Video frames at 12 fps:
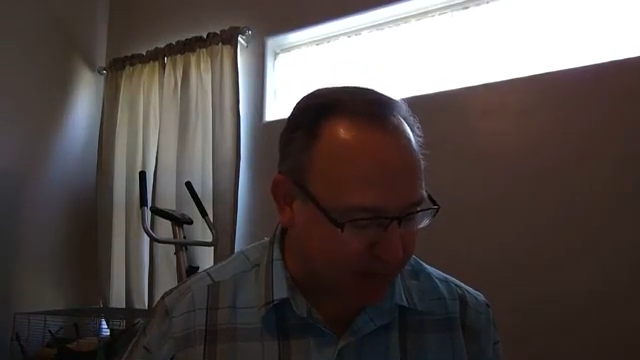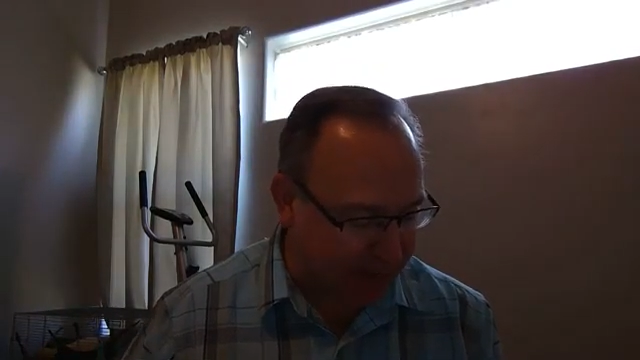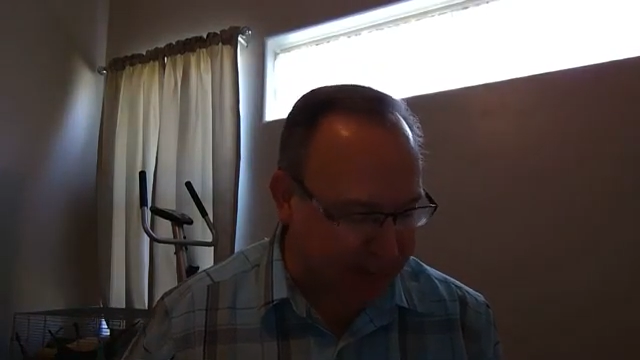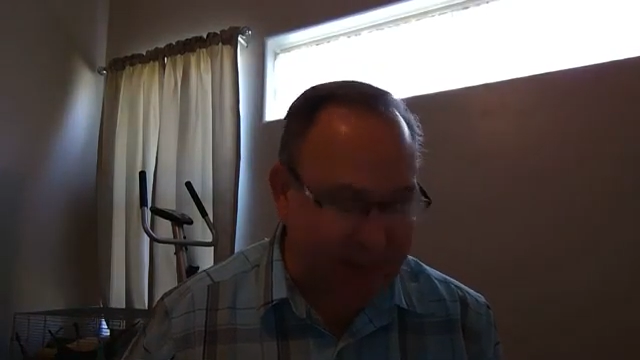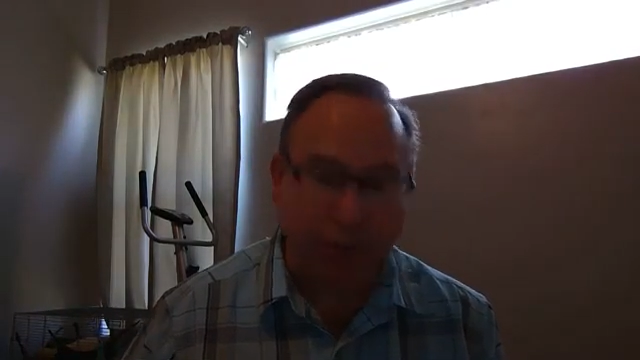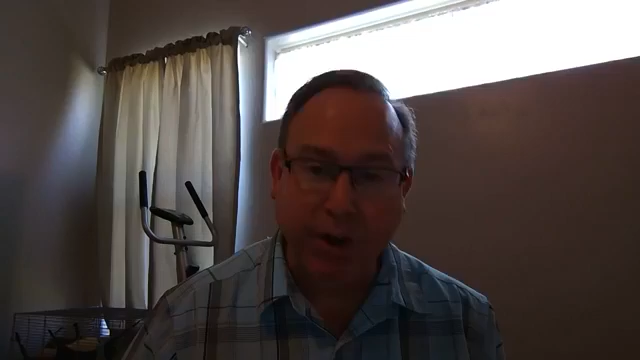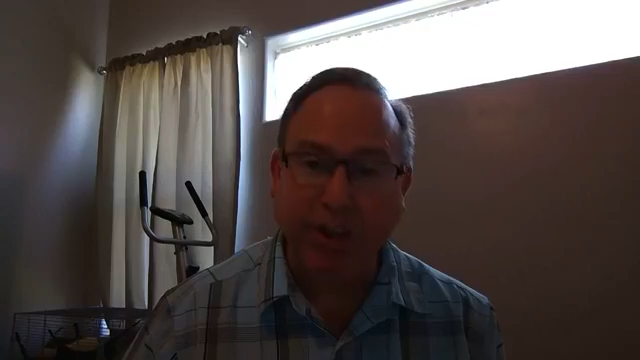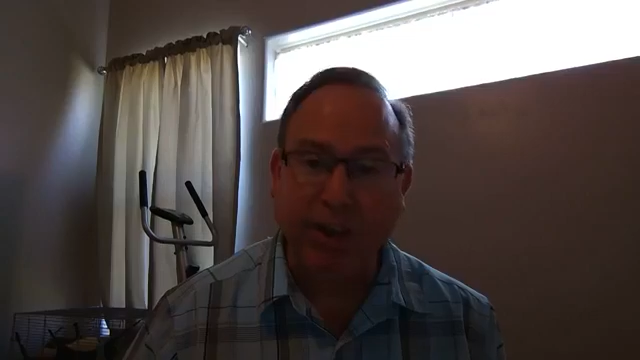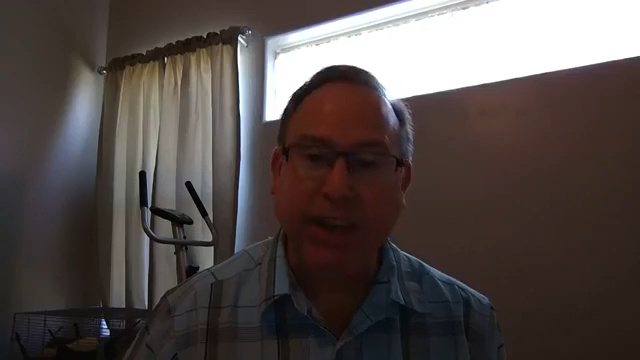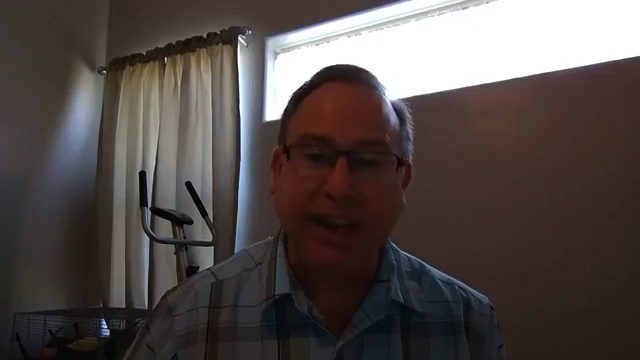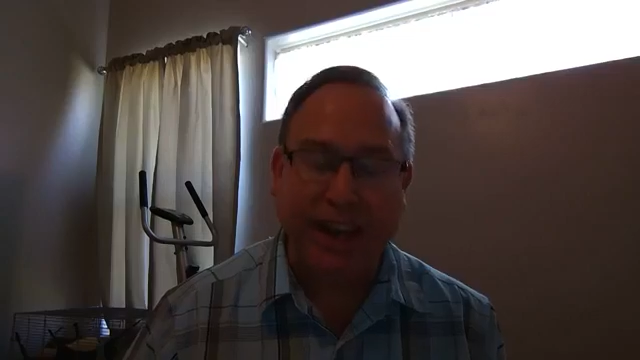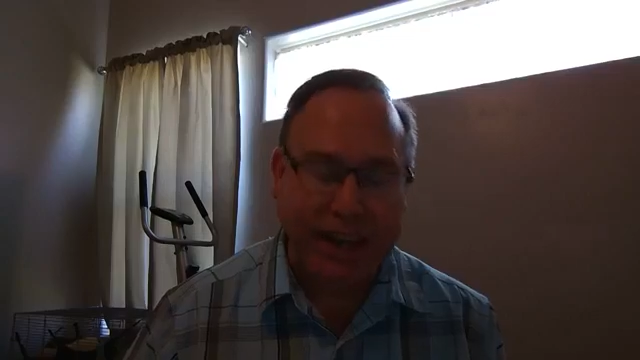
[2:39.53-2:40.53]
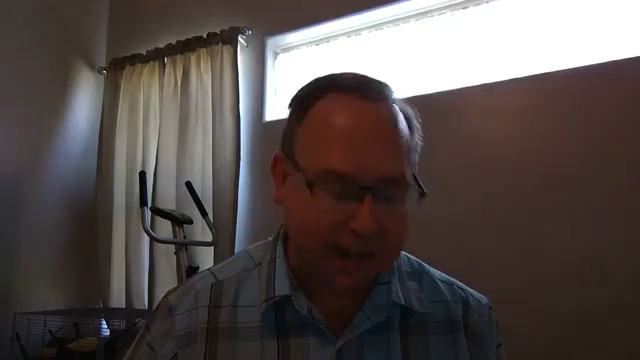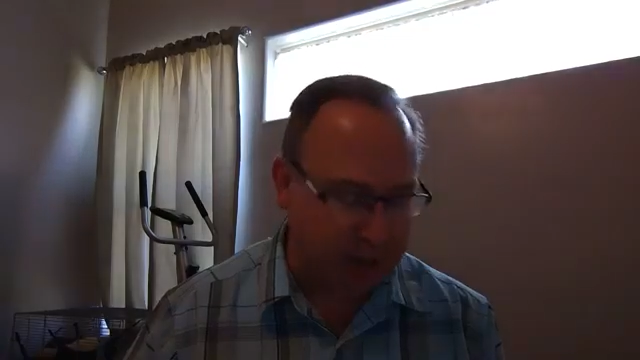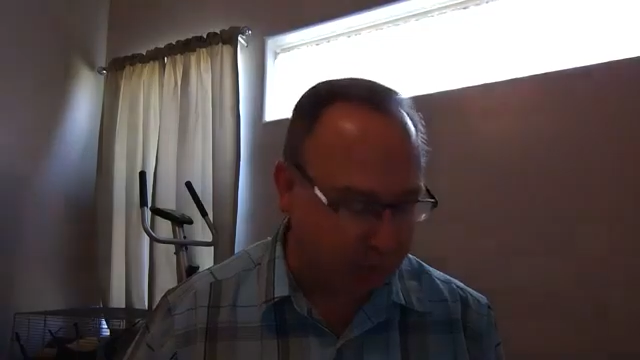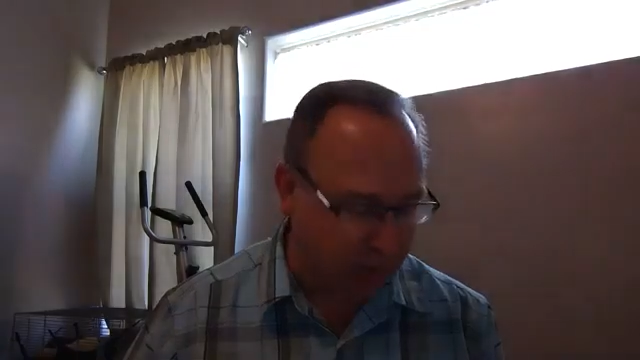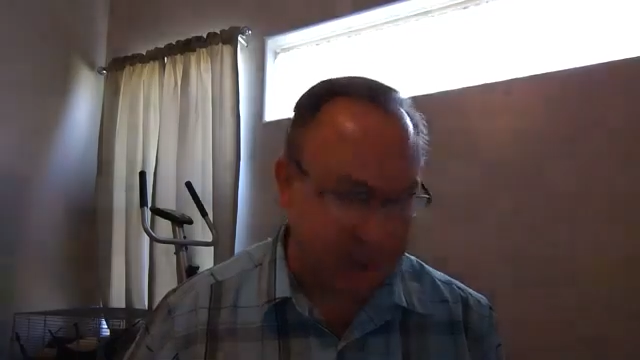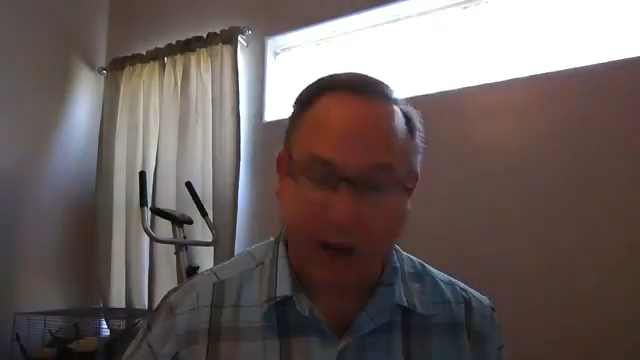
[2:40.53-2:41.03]
and everything in
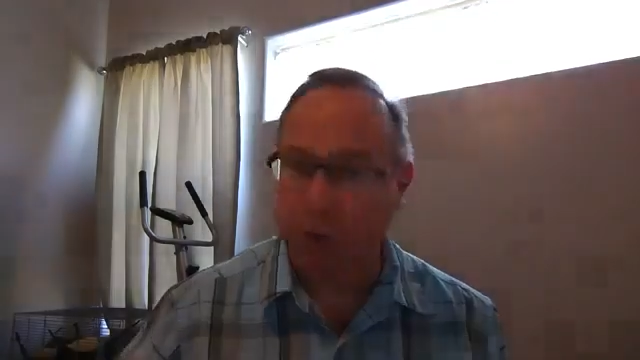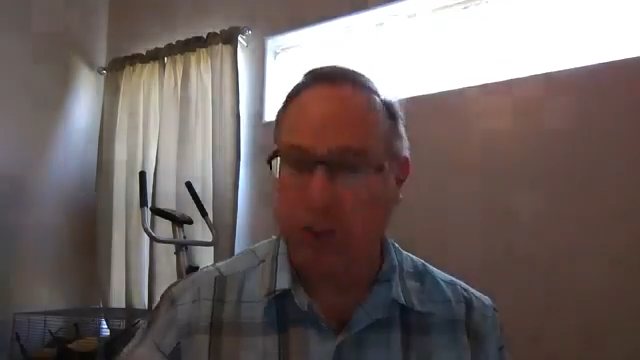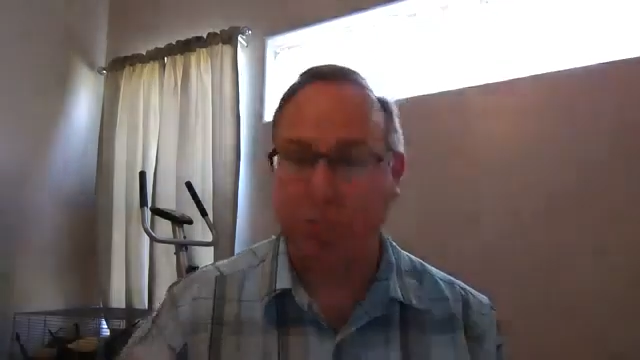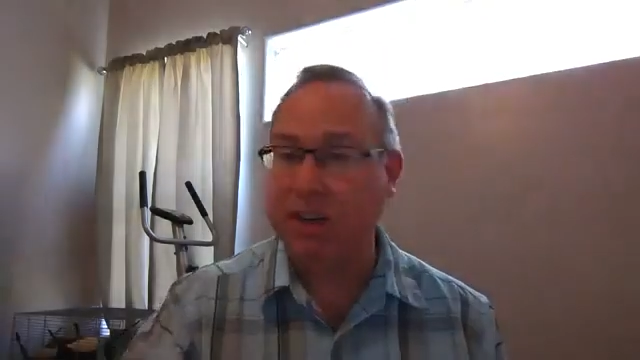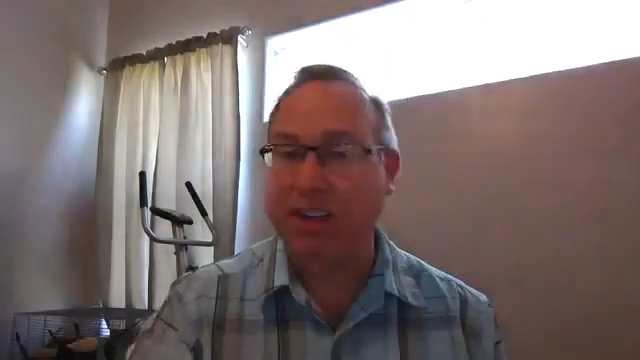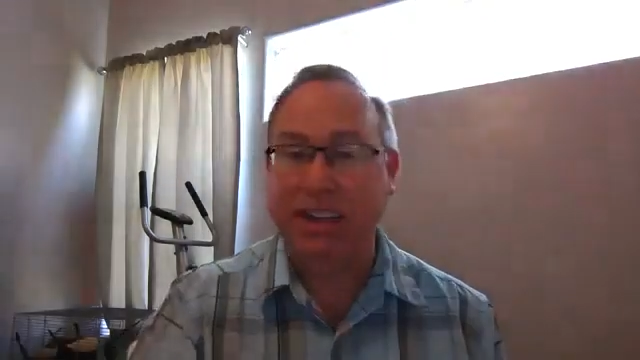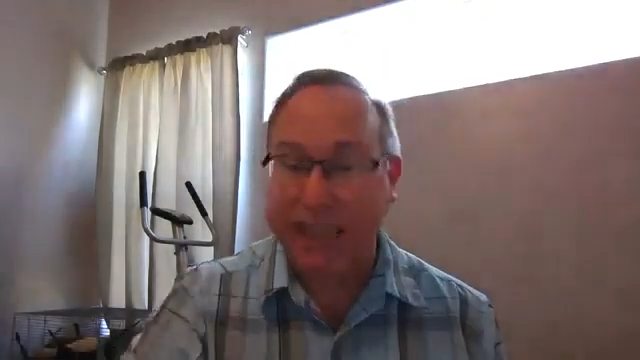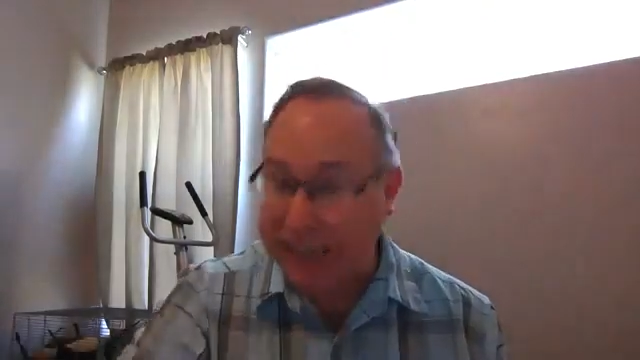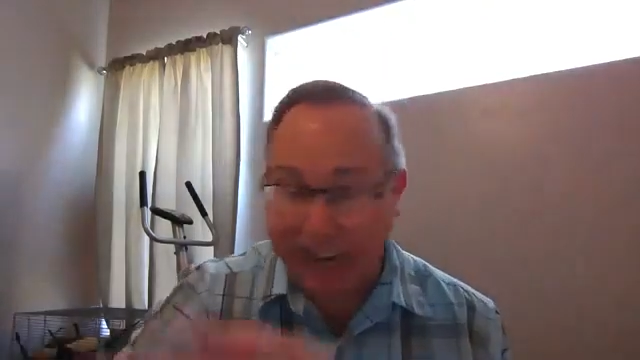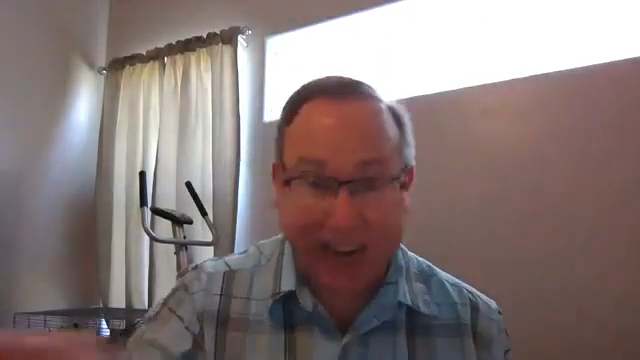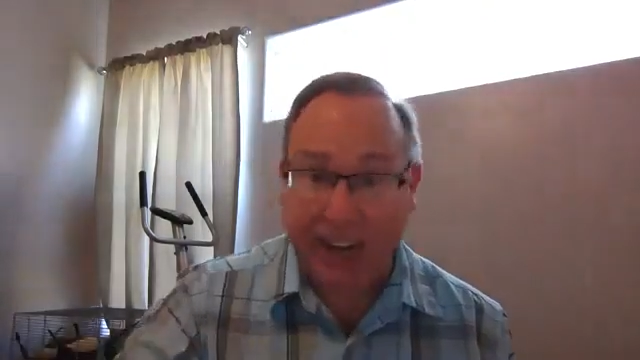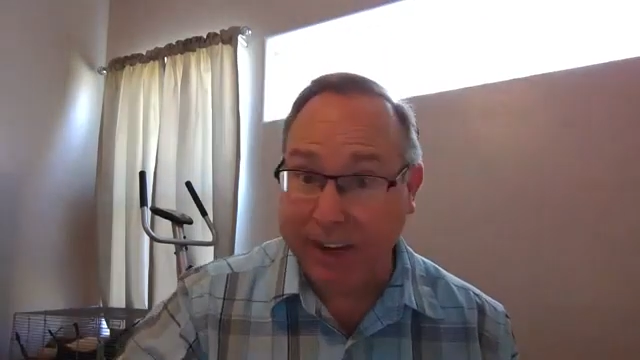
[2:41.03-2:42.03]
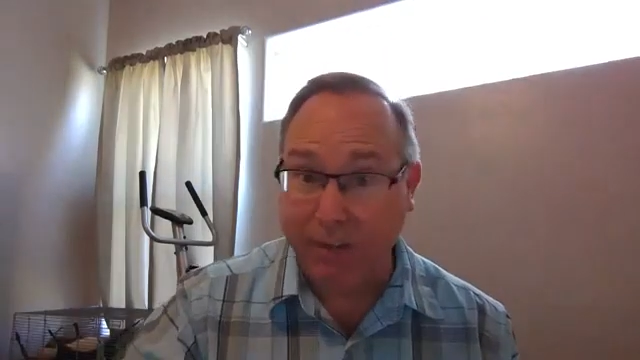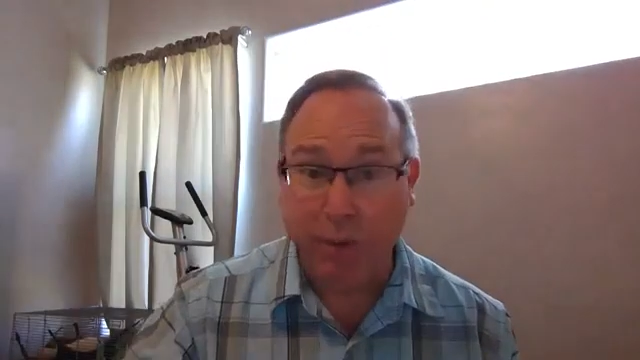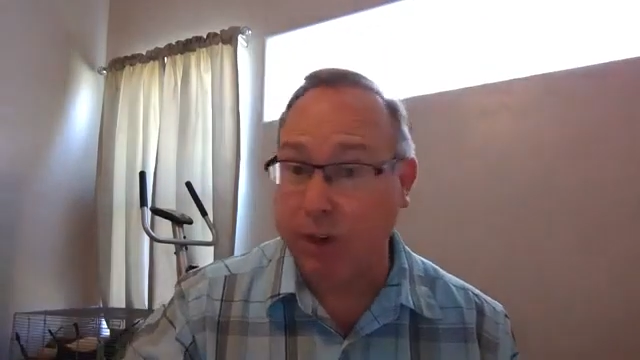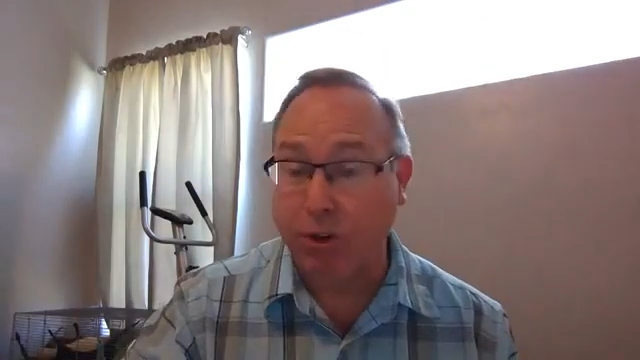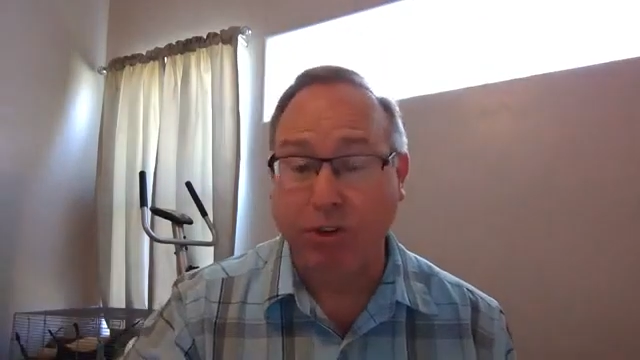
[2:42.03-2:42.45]
them say, which means everything.